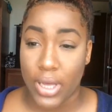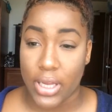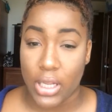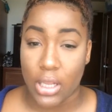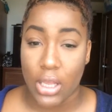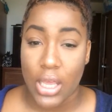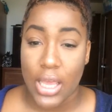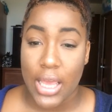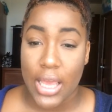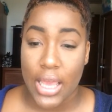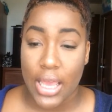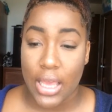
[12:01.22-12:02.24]
Buddy.
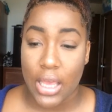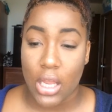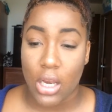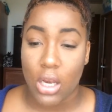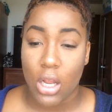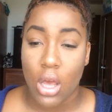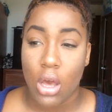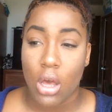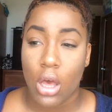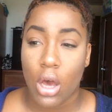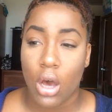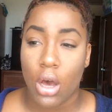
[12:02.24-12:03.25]
And,
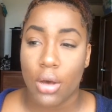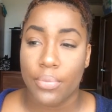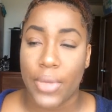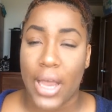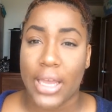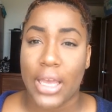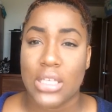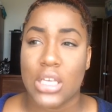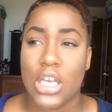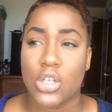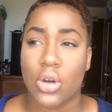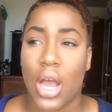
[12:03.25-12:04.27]
I guess
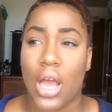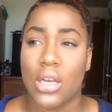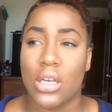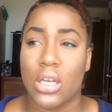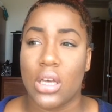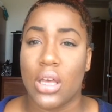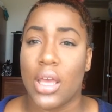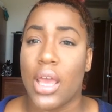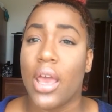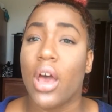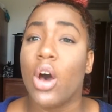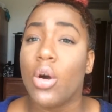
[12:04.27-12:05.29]
he tried to
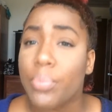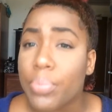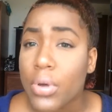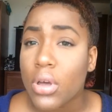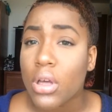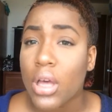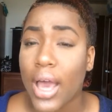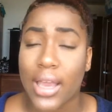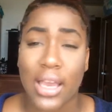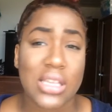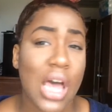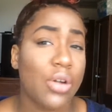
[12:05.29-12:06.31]
help. I
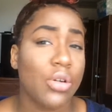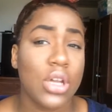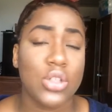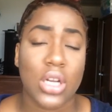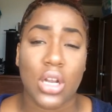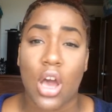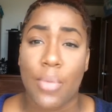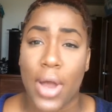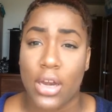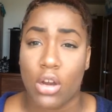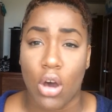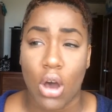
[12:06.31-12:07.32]
don't know, he tried to help
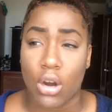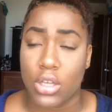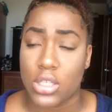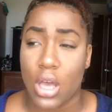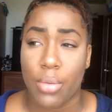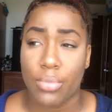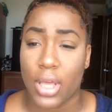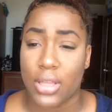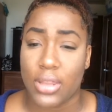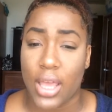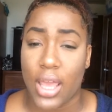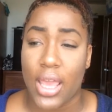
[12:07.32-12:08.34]
my dog or something
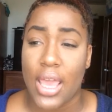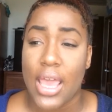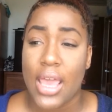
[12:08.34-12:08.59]
like that.